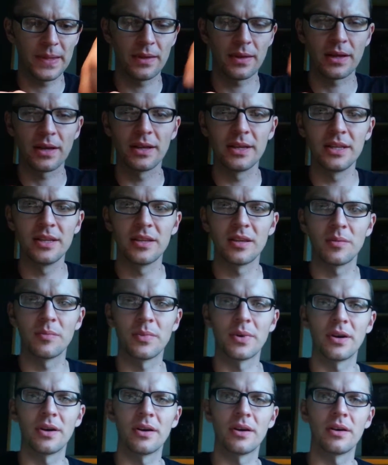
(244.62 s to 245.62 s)
I cleaned them
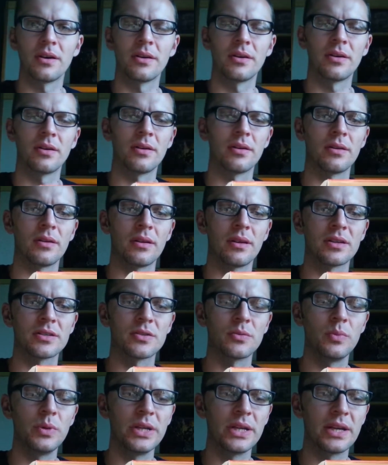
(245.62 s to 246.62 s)

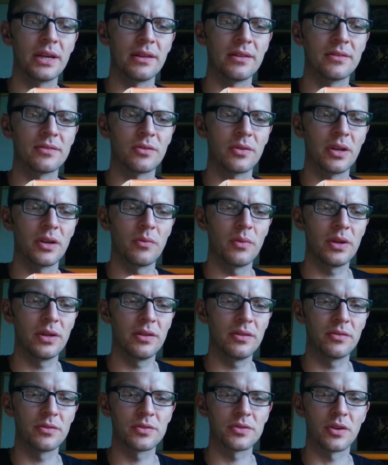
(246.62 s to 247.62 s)
last weekend, so they're
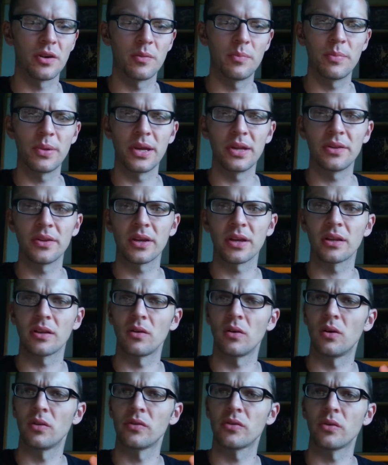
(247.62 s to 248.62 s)
ready to start painting, and they
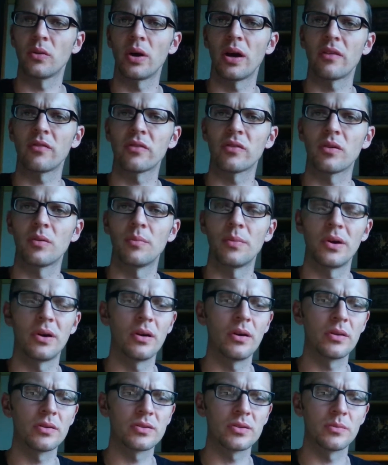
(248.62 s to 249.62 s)
also have some
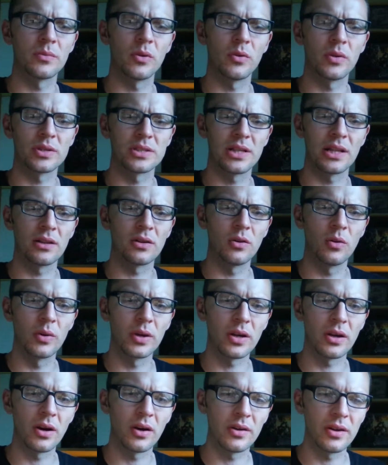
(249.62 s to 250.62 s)
OSL
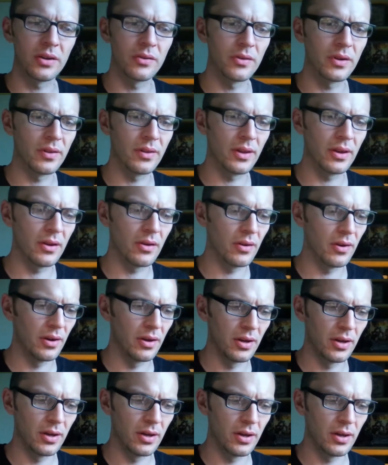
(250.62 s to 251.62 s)
going on here and there.
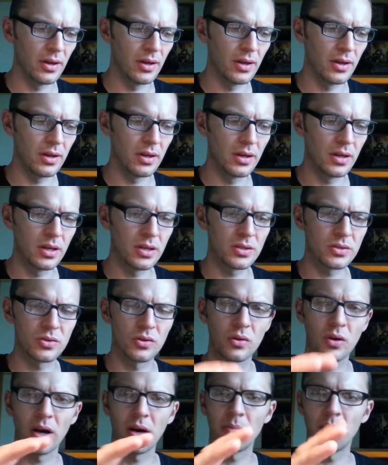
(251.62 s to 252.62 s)

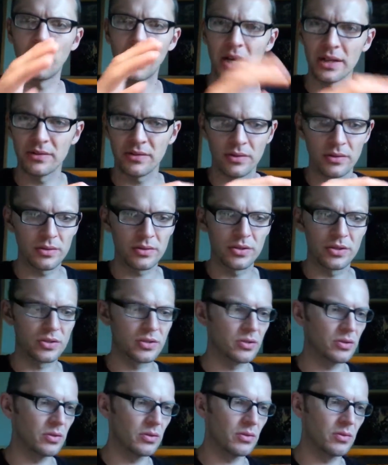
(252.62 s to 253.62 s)
So I might
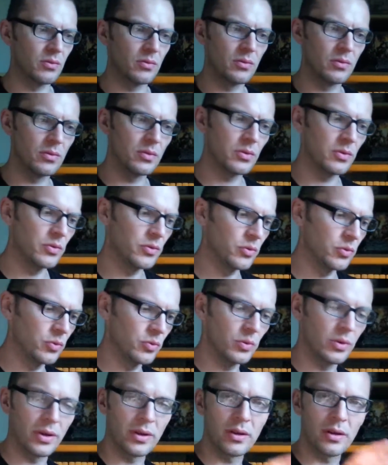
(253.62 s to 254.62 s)
just
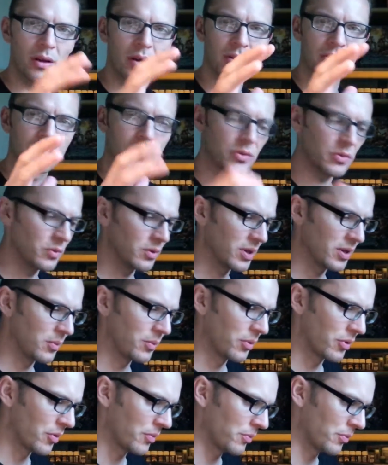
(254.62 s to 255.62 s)
ask you a little
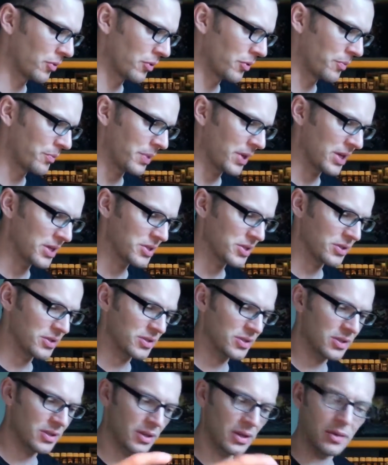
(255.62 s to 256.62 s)
more
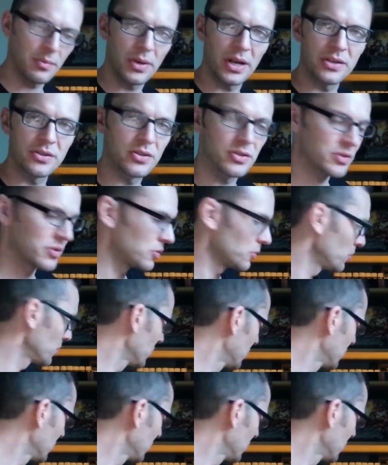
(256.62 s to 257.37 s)
patience. I might just do